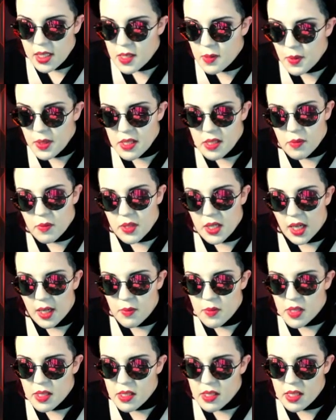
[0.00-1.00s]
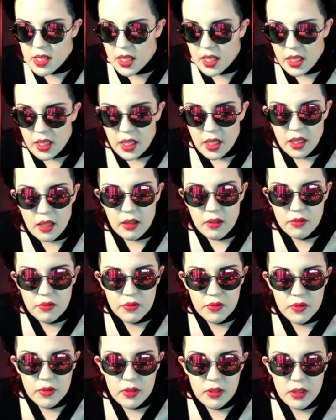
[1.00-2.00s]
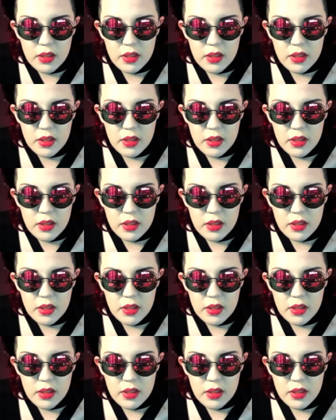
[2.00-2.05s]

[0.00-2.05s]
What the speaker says: It's been some time since San Diego.